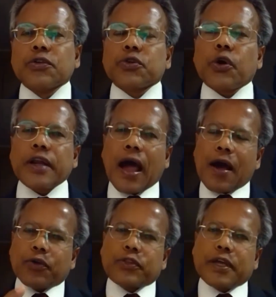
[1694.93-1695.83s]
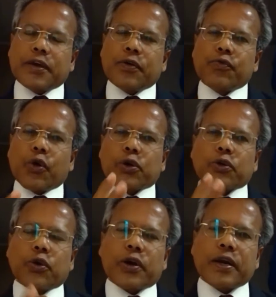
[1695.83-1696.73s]
So now the
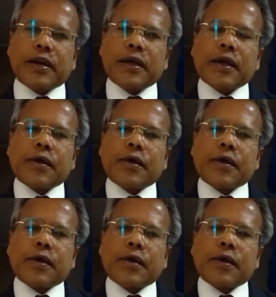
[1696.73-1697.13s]
vote on